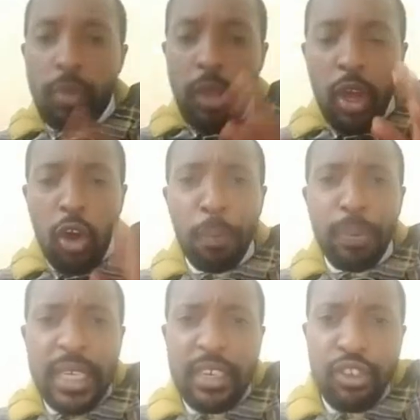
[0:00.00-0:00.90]

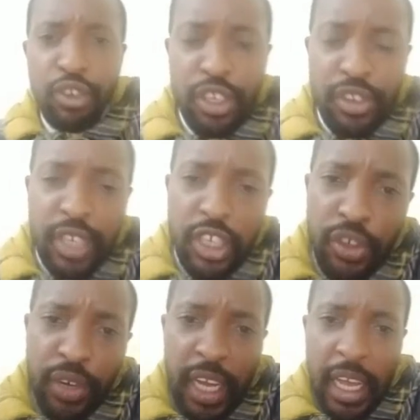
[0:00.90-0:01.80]
competent
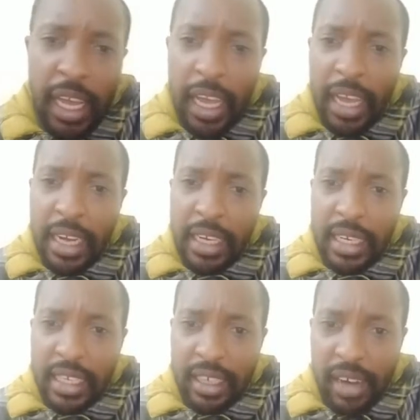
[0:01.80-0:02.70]
jurisdiction, and it
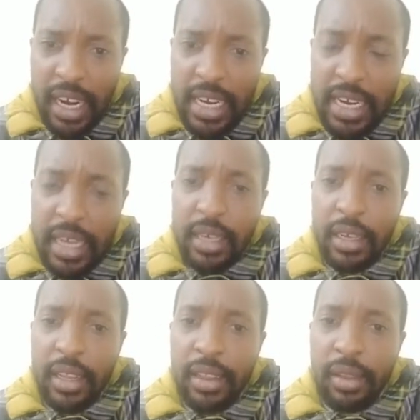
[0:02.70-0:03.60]
has granted
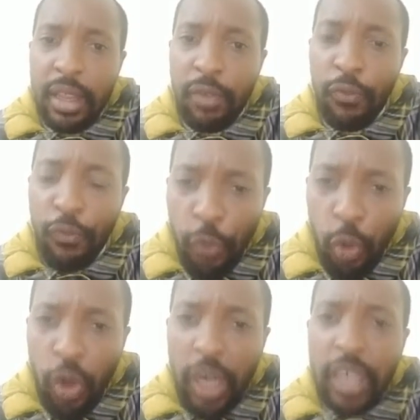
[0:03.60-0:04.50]
the
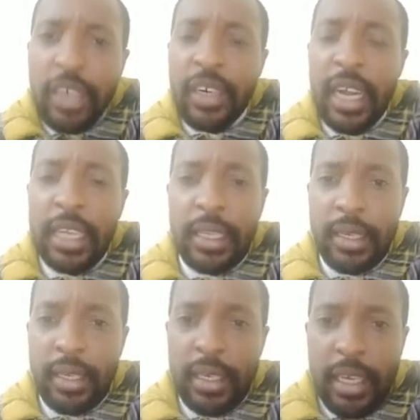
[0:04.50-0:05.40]
full
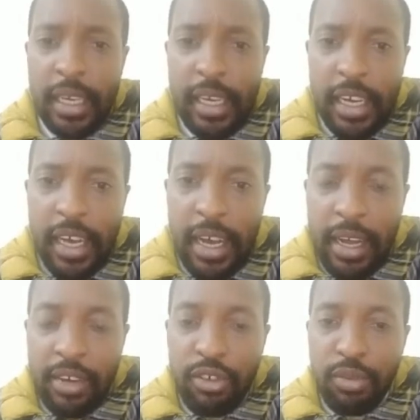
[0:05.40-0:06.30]
rights
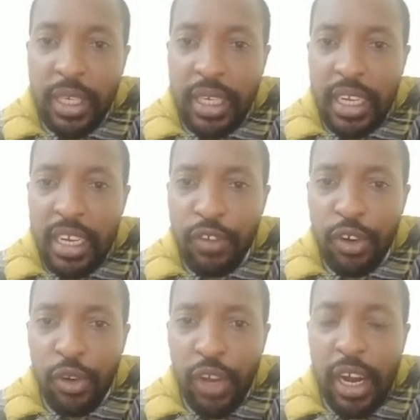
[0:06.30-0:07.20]
to Mr. David
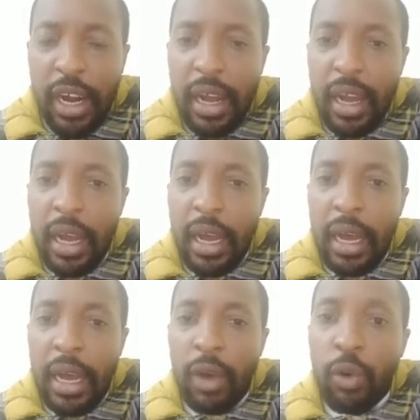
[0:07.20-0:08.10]

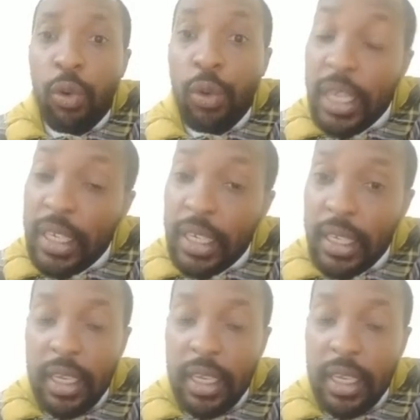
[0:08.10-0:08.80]
Ongera, who is